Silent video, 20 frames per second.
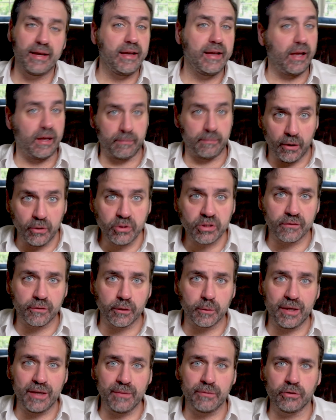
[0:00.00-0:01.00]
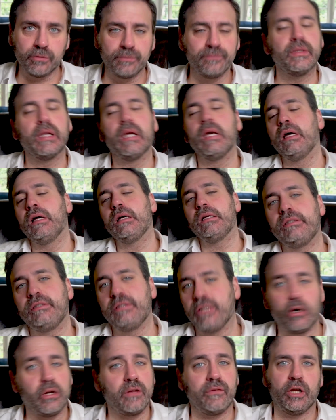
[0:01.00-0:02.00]
And most of your people
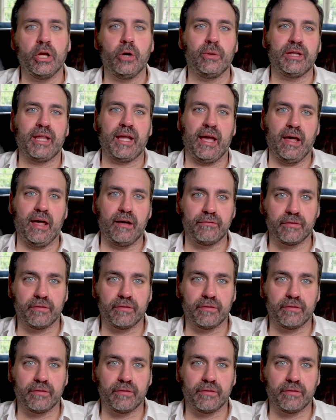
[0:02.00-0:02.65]
don't even know what they have.